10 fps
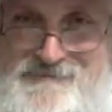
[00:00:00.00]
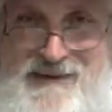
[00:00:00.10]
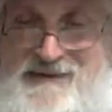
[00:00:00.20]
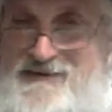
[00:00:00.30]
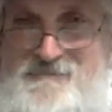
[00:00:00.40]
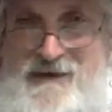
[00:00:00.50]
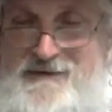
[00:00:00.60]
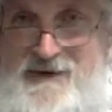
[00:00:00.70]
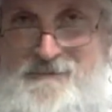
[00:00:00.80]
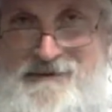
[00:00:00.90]
It doesn't matter
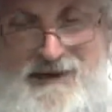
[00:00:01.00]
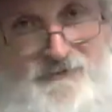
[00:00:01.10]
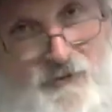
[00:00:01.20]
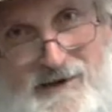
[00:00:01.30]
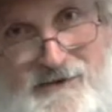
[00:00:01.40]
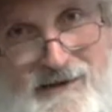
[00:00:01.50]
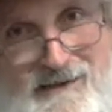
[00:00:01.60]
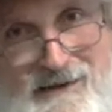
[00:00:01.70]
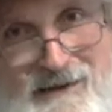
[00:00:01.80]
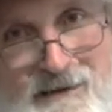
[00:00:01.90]
how many times we drink
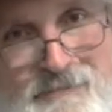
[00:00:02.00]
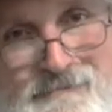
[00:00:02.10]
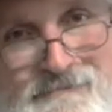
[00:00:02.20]
the cup.